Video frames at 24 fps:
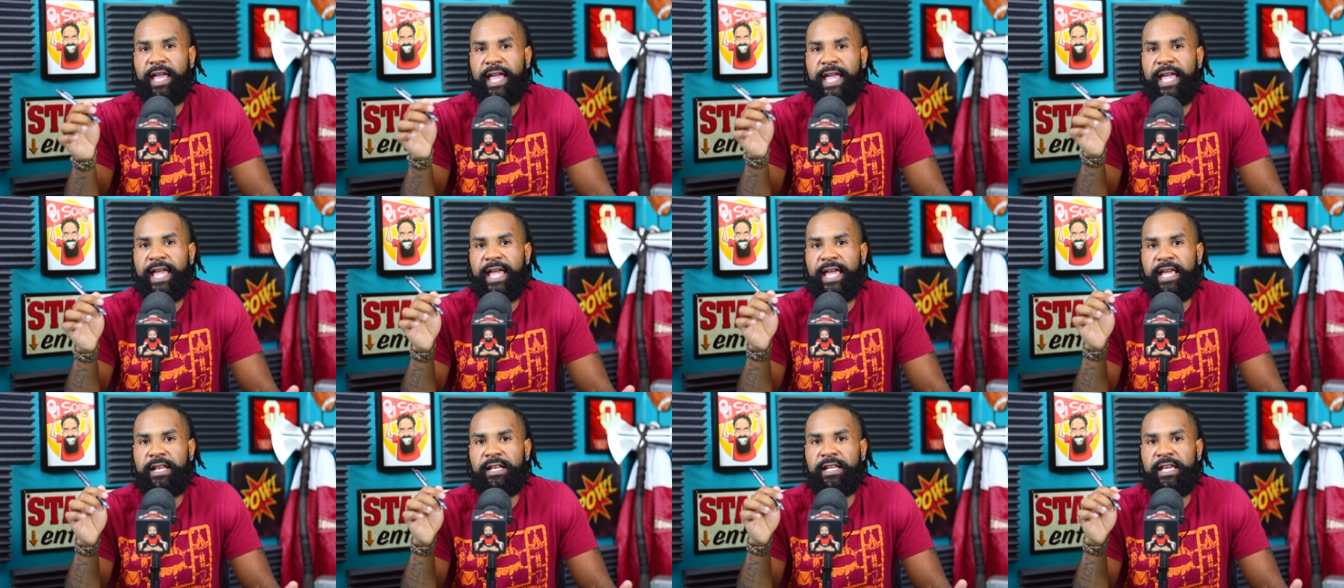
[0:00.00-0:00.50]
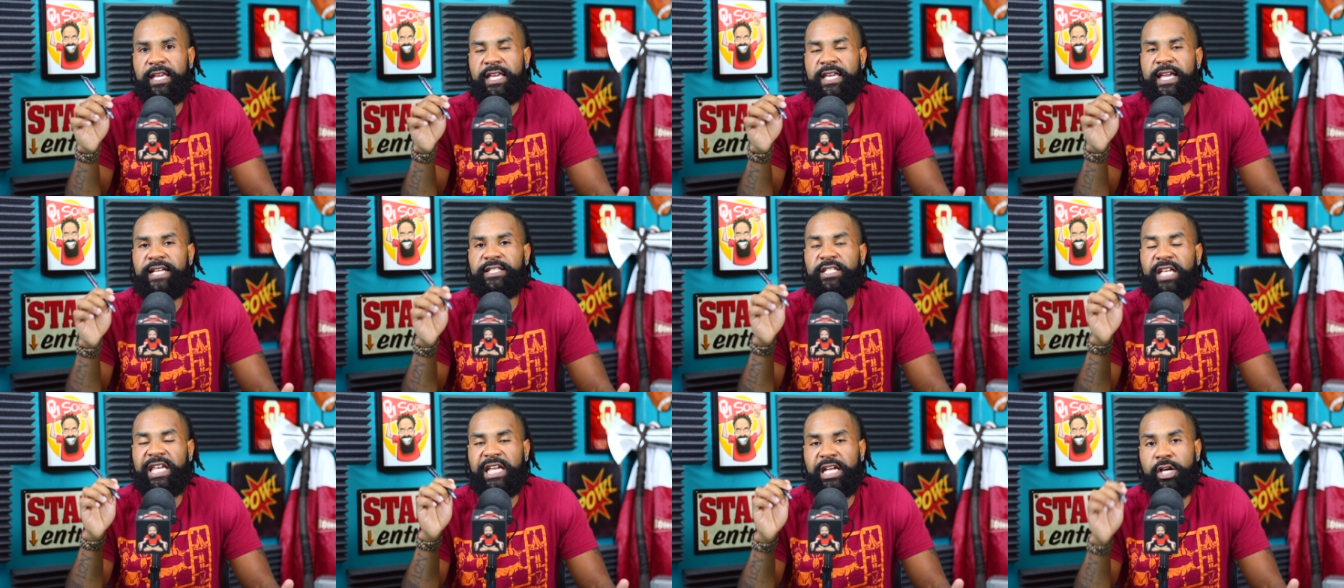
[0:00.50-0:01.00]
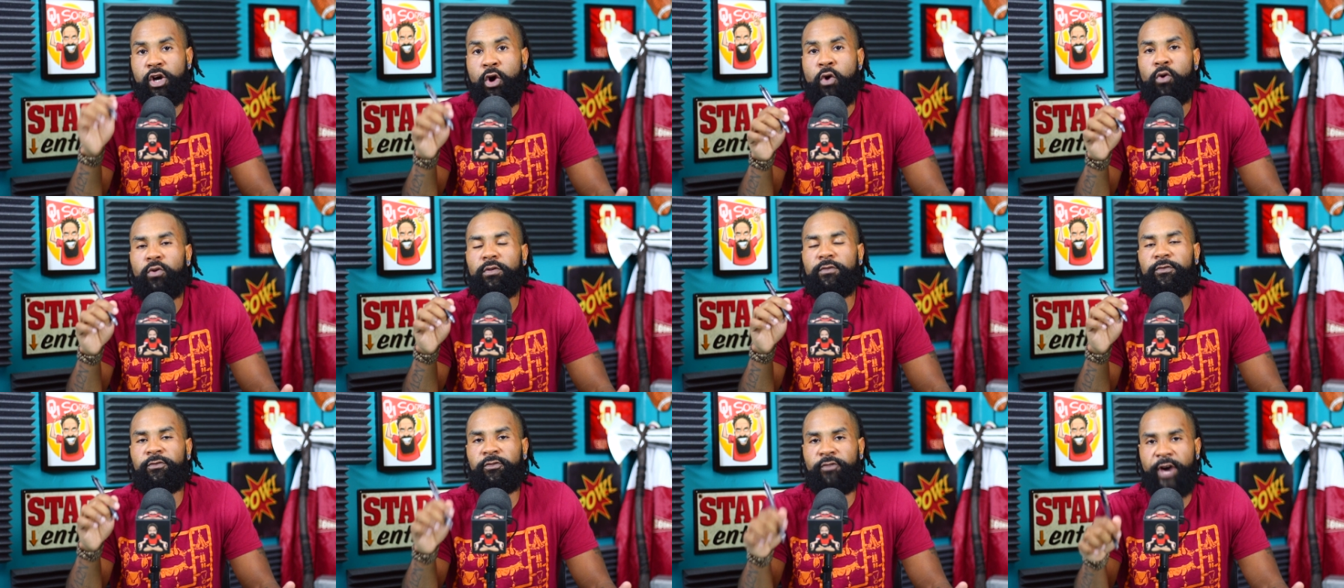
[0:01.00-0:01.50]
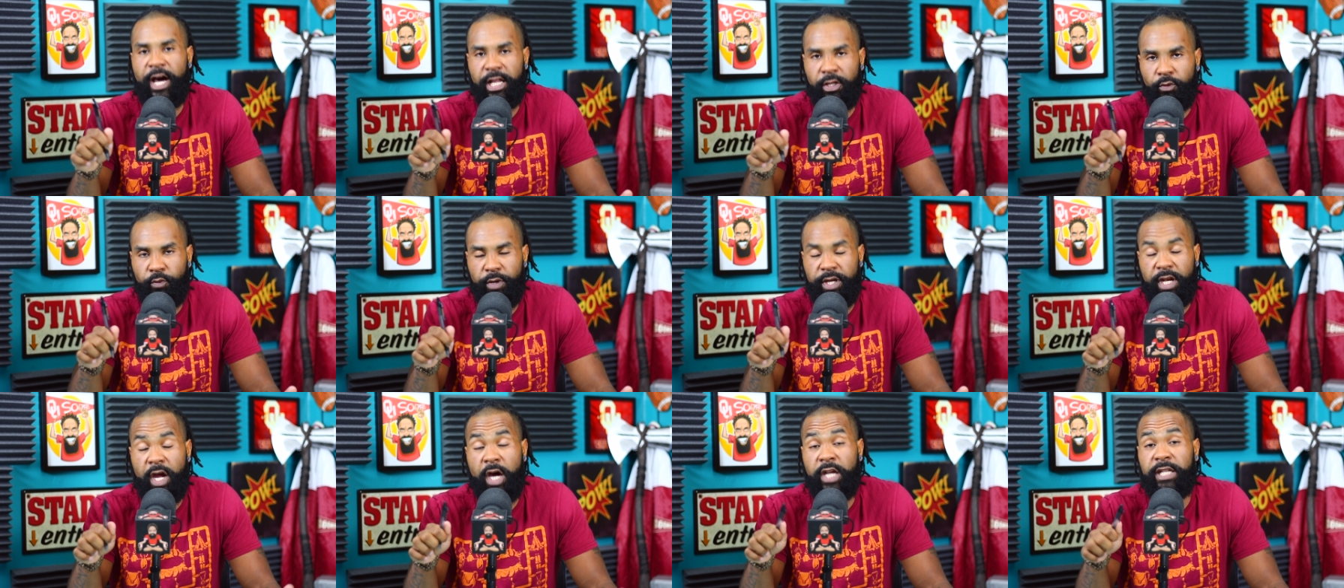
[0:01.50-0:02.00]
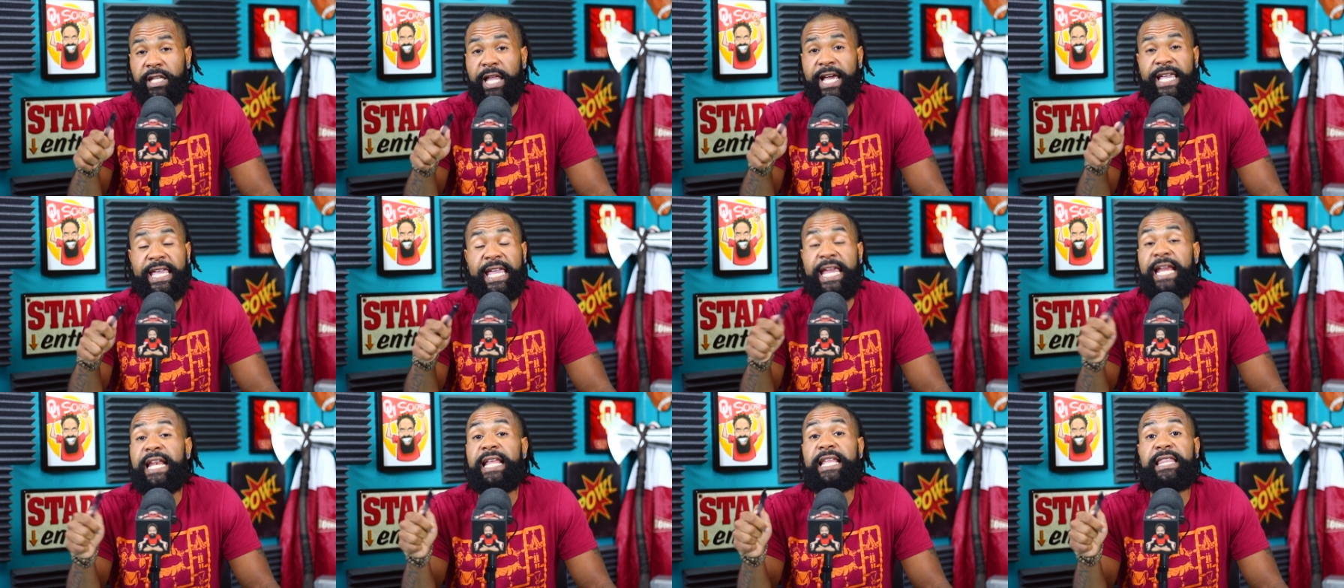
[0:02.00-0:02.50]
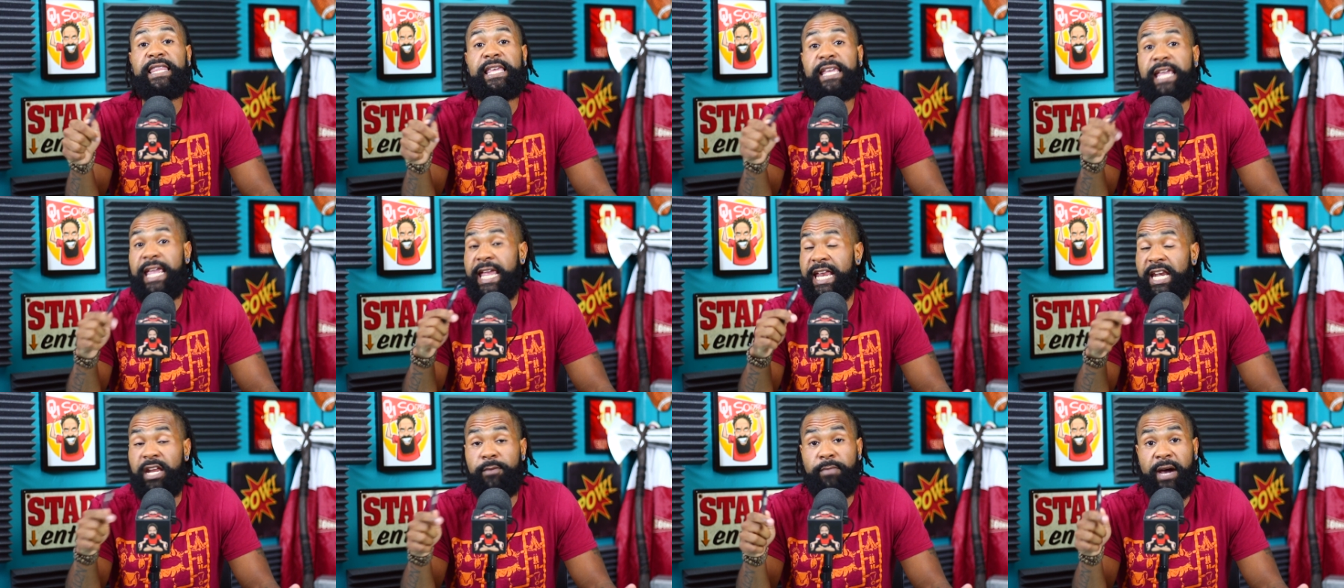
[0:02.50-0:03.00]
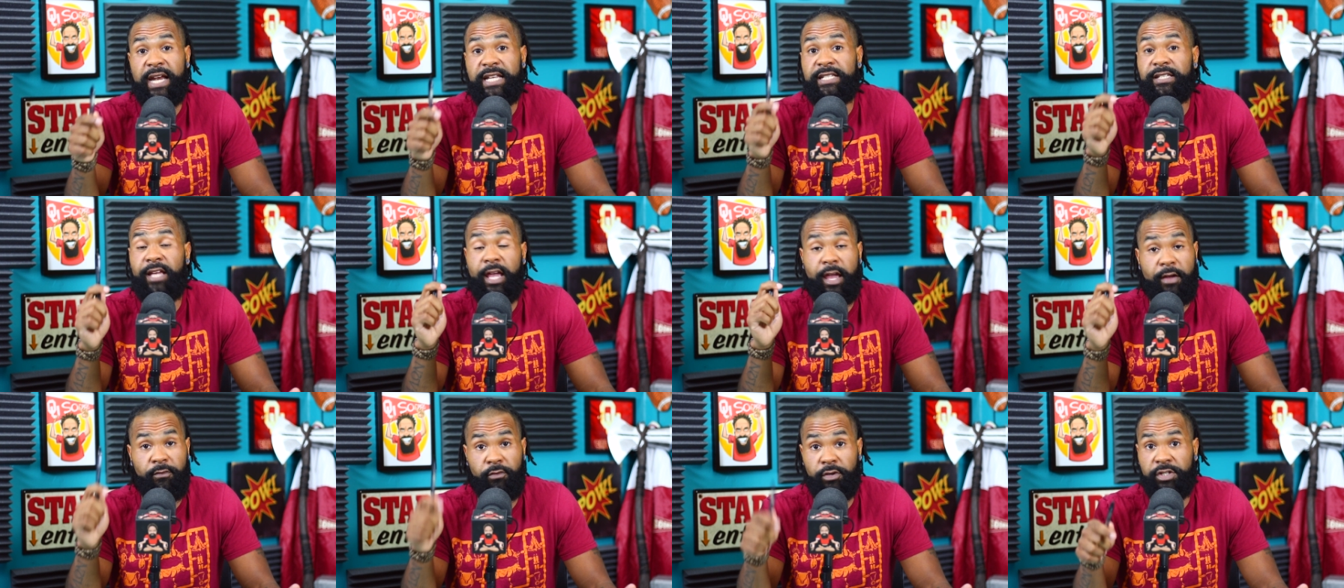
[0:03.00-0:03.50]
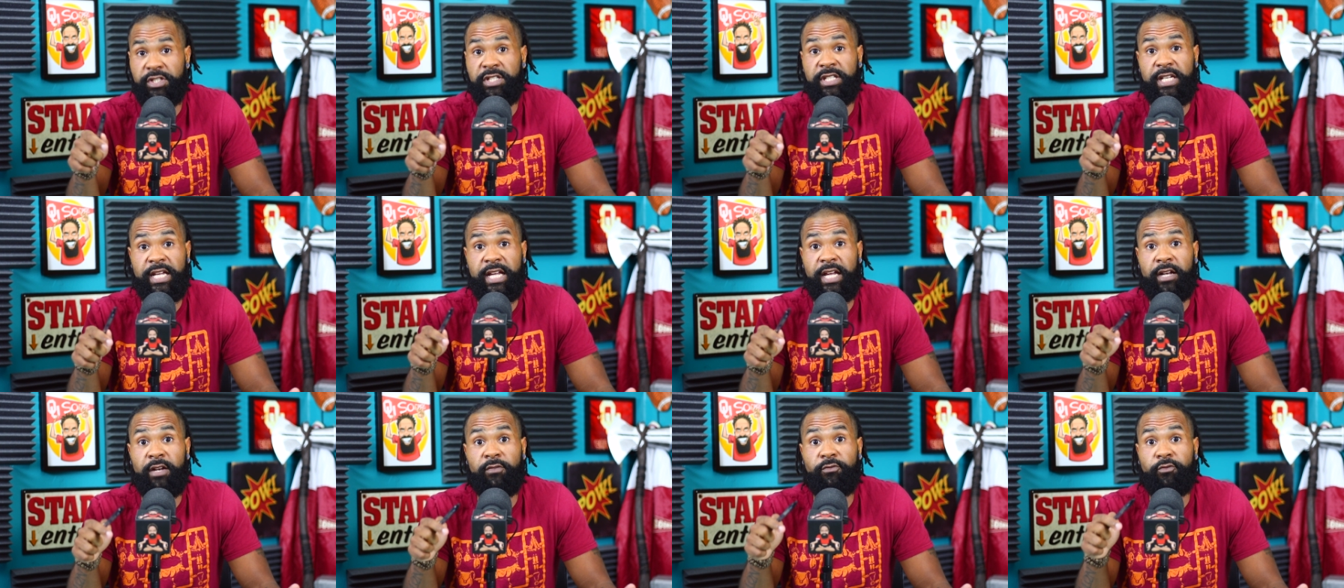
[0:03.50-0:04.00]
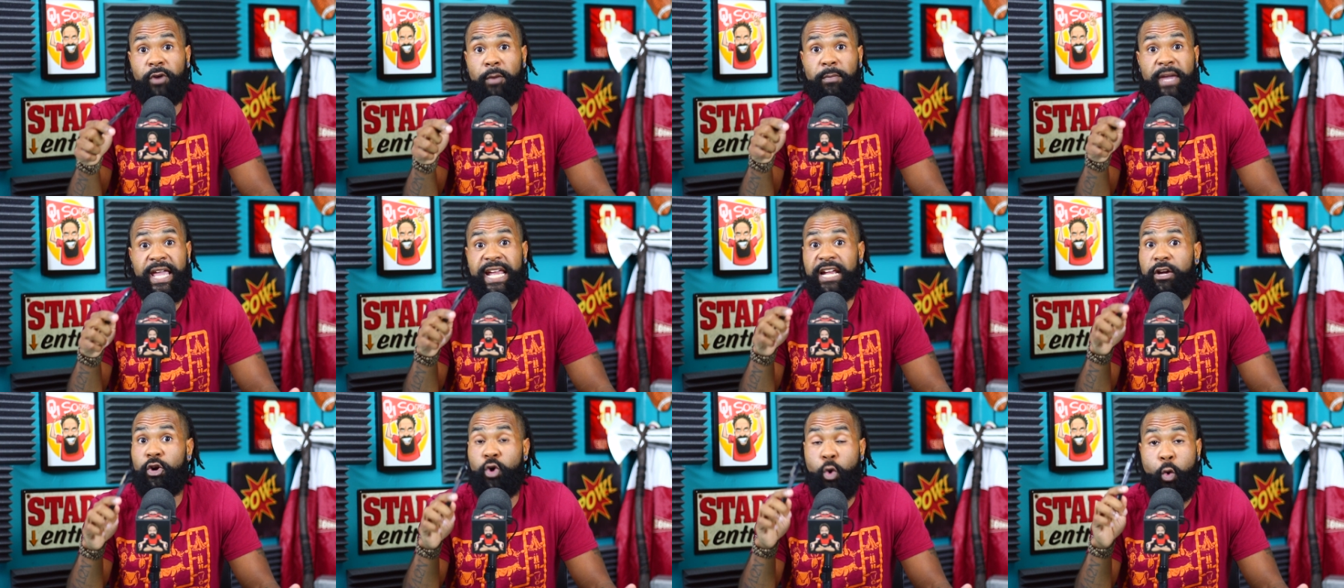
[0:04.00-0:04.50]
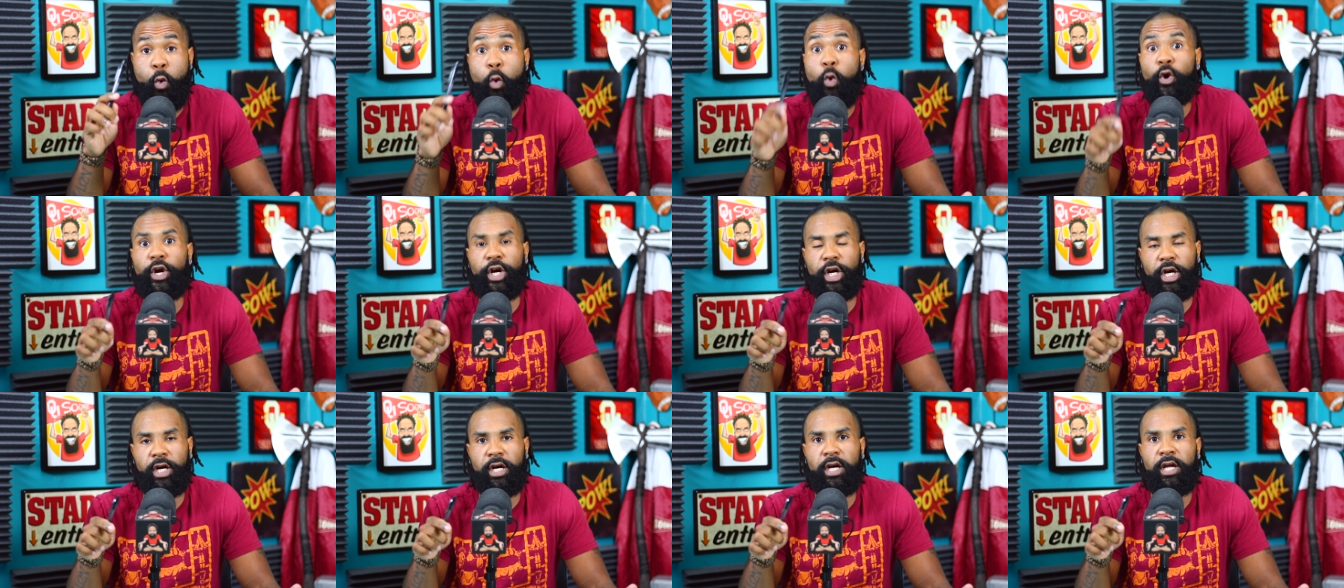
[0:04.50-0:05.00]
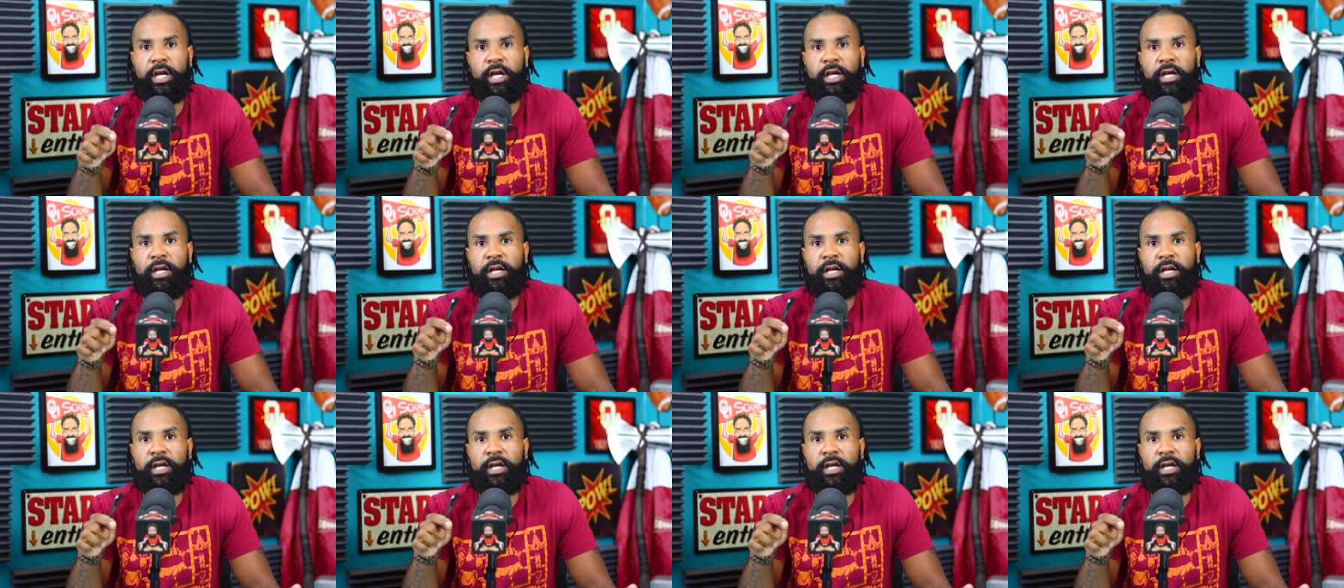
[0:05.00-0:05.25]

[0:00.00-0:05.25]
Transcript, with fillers: and he has a cult following unlike anything anybody's ever seen from a corner,